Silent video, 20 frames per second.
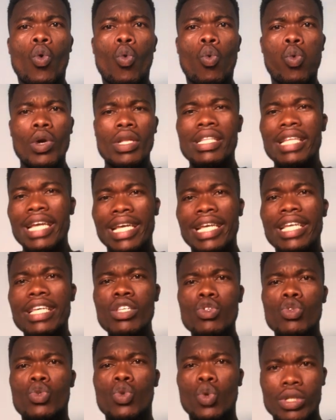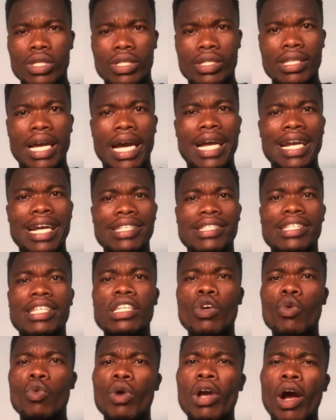What the insults and I said
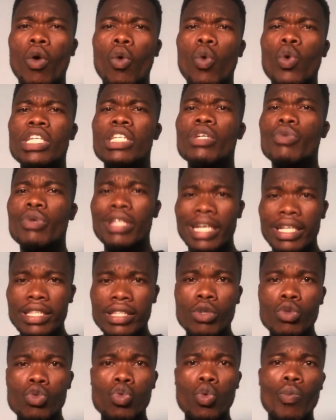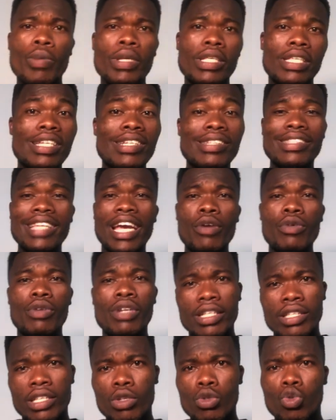the way I would the United Showbiz, entire
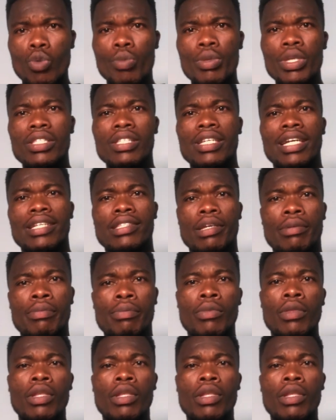United Showbiz is nothing.